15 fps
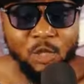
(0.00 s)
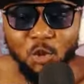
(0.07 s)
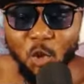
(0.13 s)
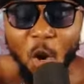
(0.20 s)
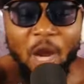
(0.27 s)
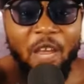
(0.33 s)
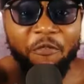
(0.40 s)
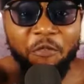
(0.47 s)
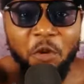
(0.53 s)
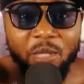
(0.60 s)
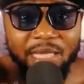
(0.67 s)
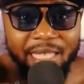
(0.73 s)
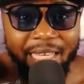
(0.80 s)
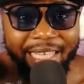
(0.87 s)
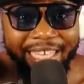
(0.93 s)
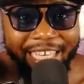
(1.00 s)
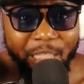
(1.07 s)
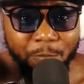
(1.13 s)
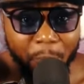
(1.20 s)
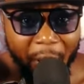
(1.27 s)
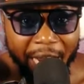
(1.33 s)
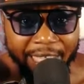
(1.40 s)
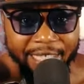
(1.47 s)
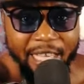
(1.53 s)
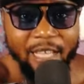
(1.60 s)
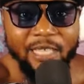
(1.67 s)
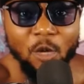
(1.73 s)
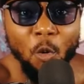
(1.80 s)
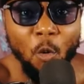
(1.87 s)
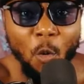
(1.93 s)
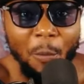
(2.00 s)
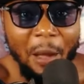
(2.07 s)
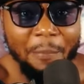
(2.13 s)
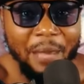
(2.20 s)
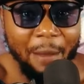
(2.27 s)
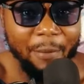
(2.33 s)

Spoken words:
so if you see this badge, I say wohu baby